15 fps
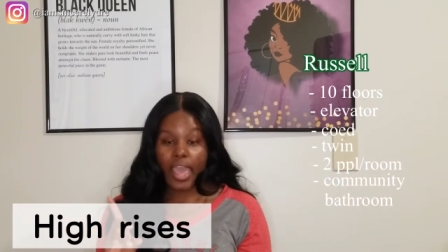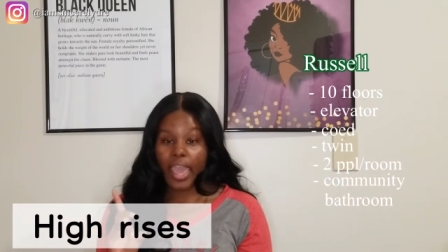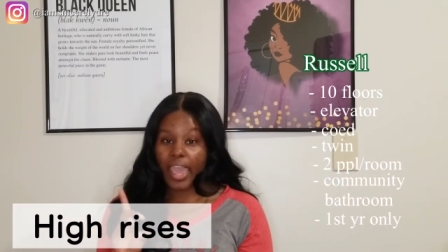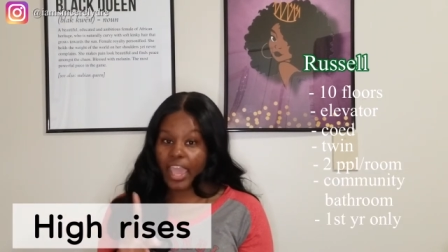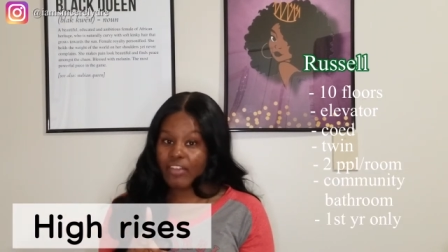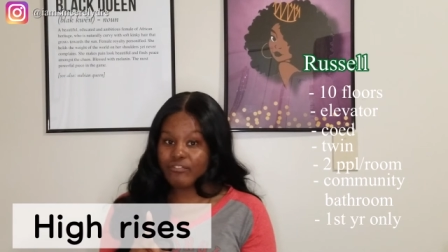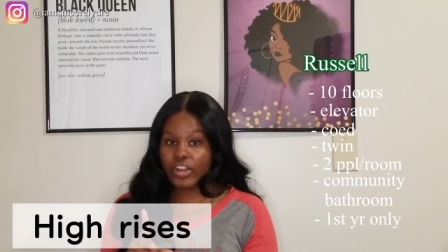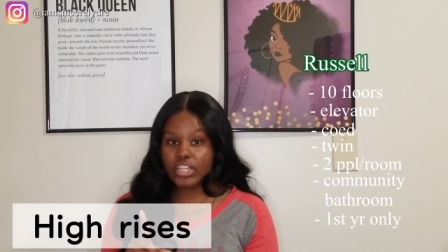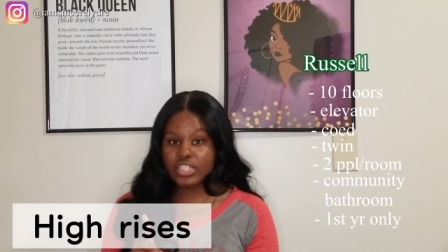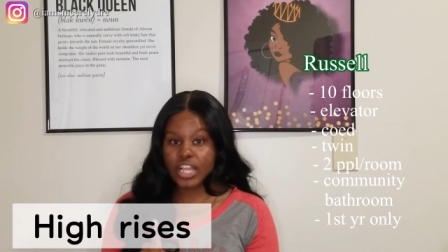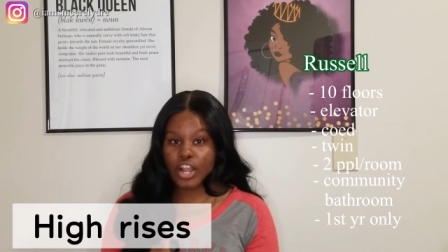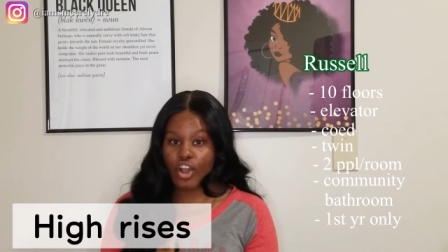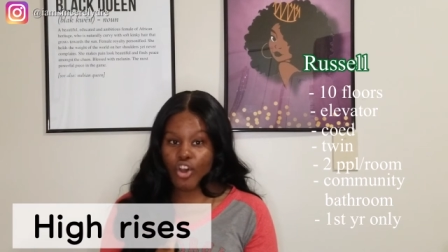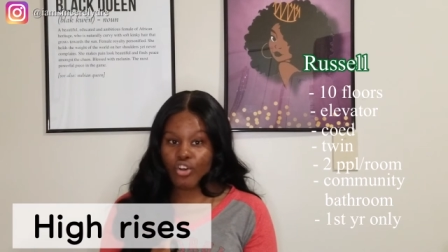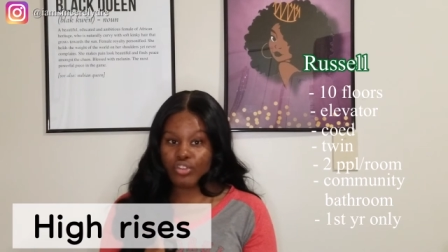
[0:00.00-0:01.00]
And first
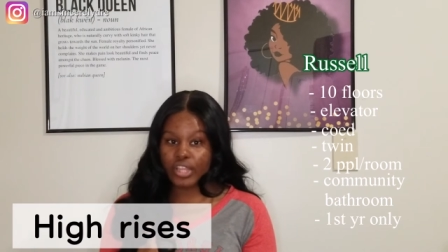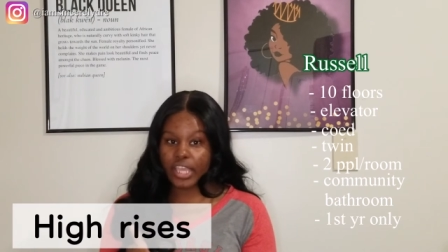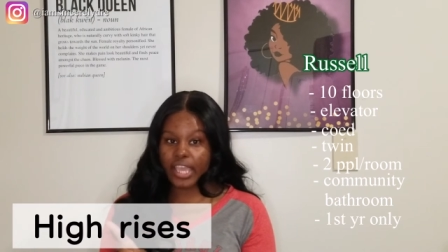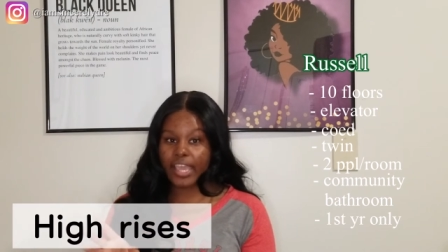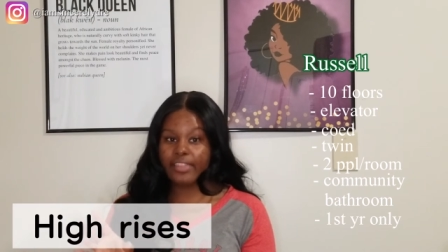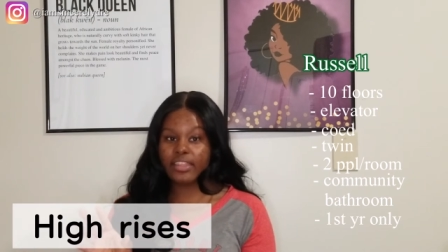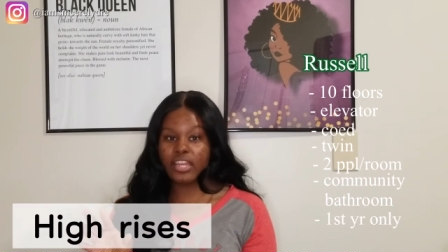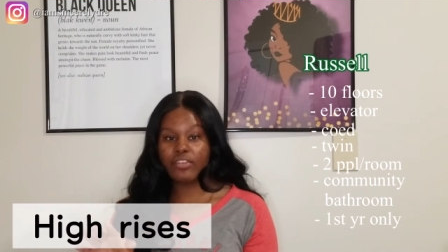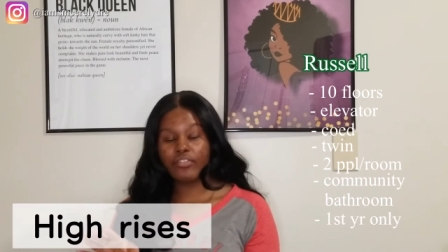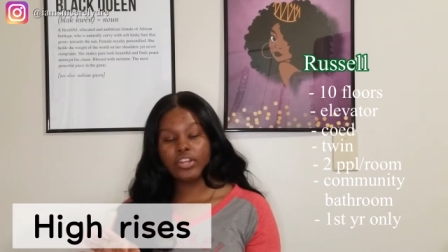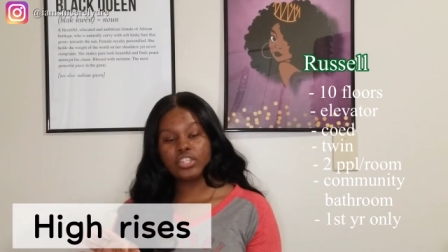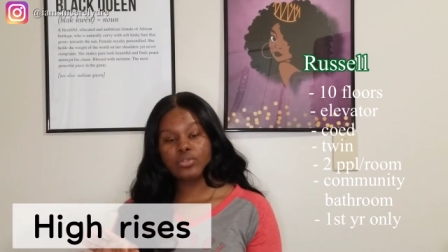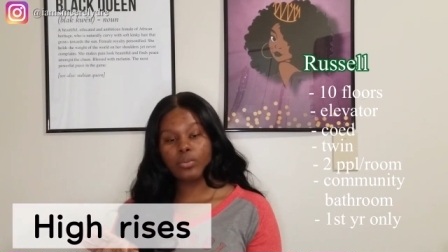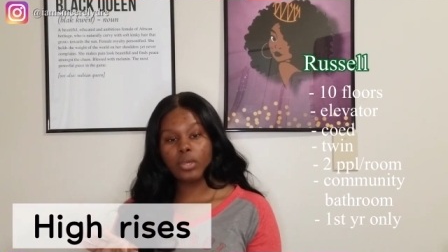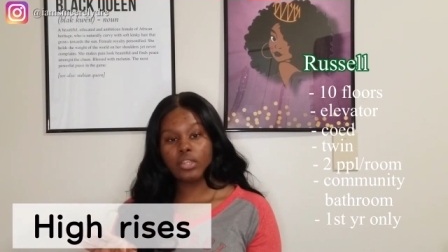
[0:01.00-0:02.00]
year only. And the
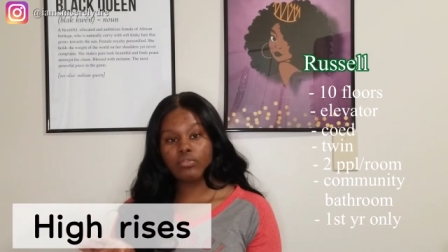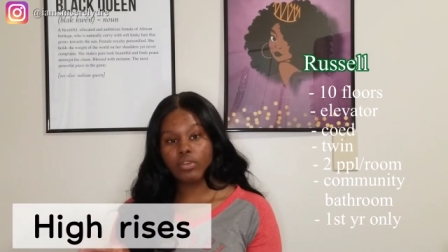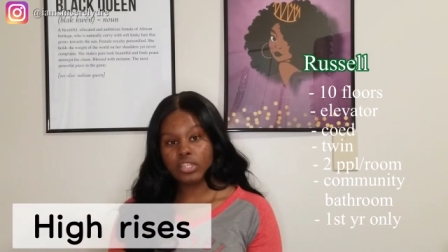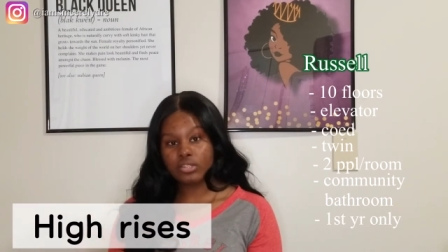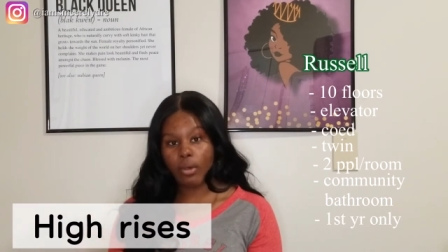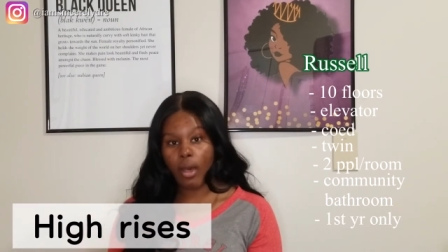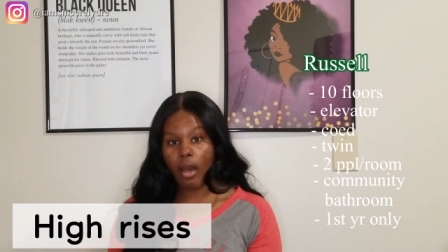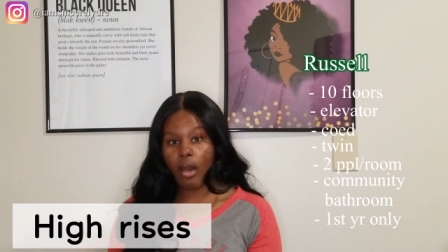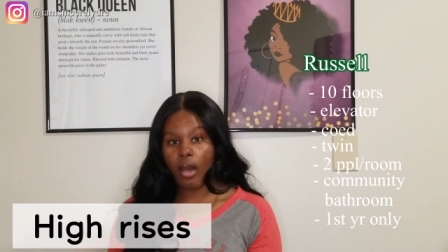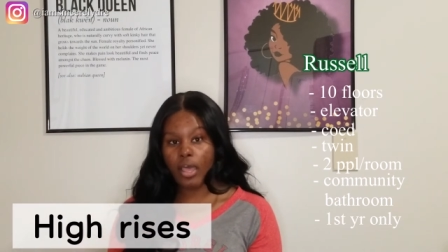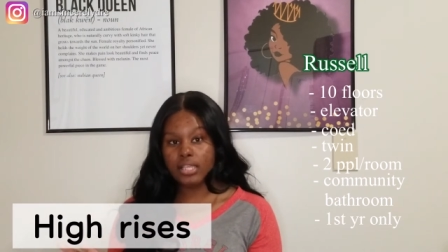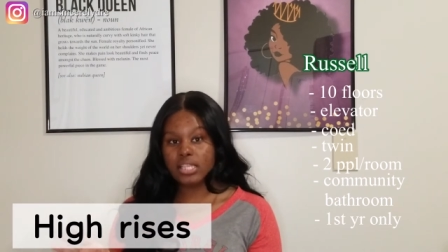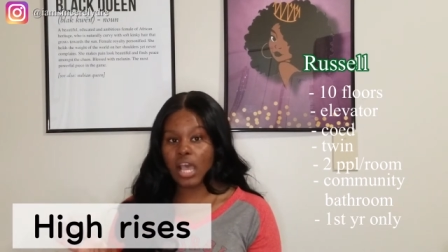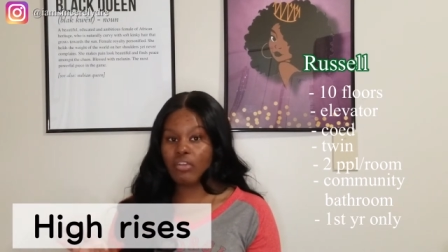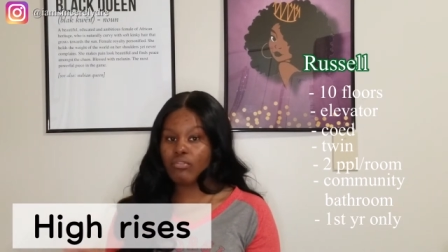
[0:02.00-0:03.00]
difference with Russell Hall
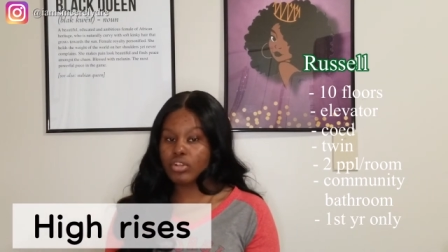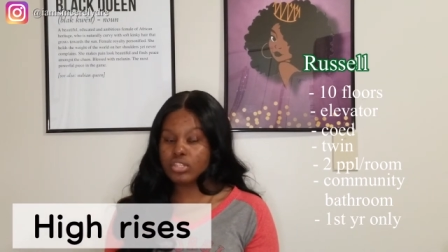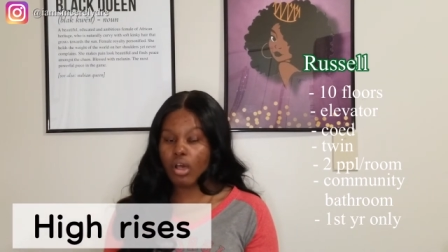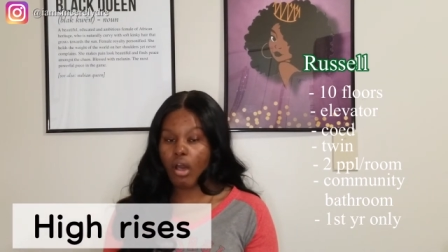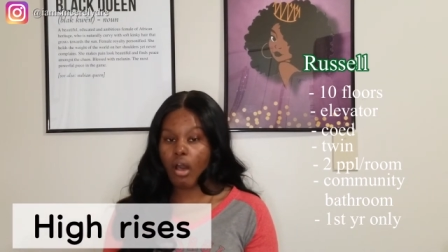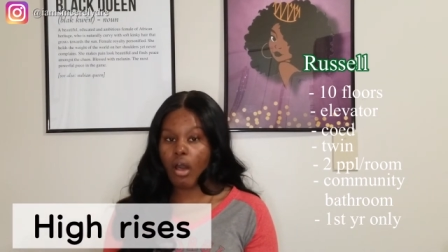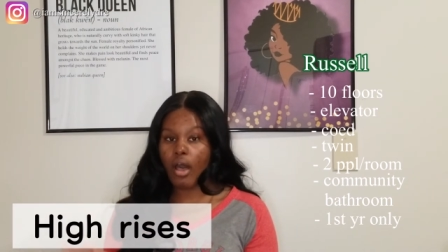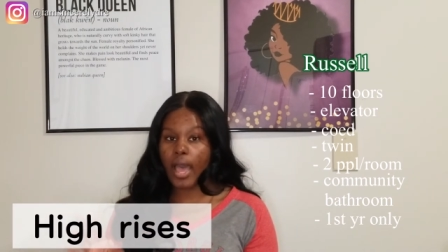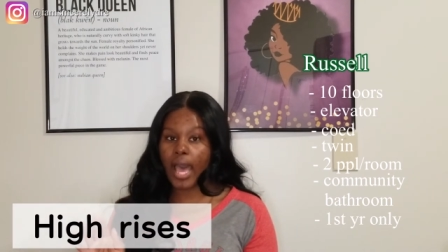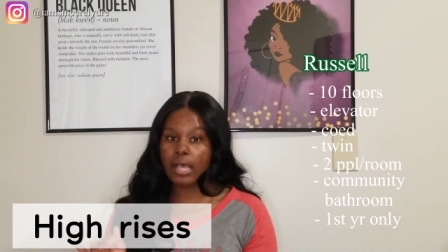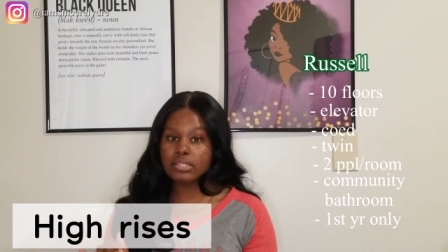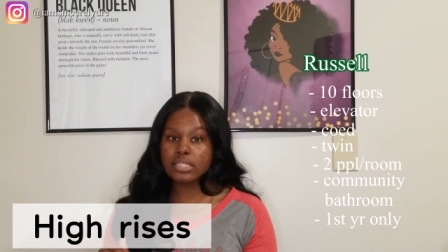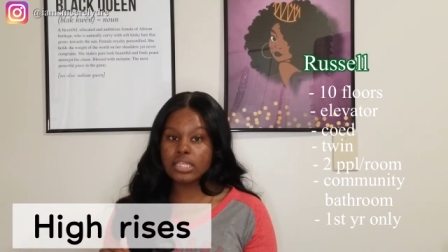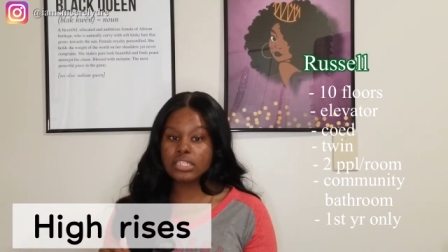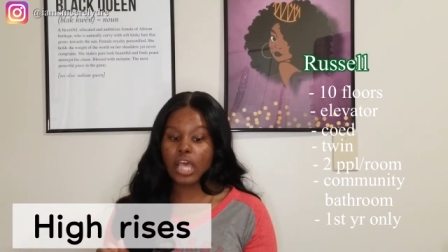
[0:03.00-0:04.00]
is that Russell Hall
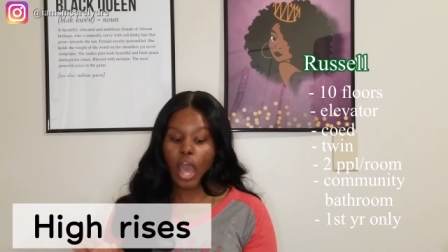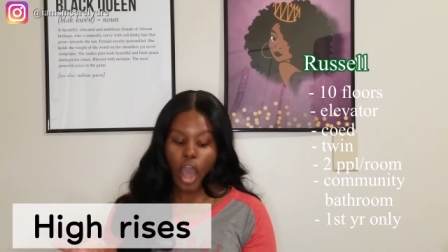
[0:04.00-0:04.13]
houses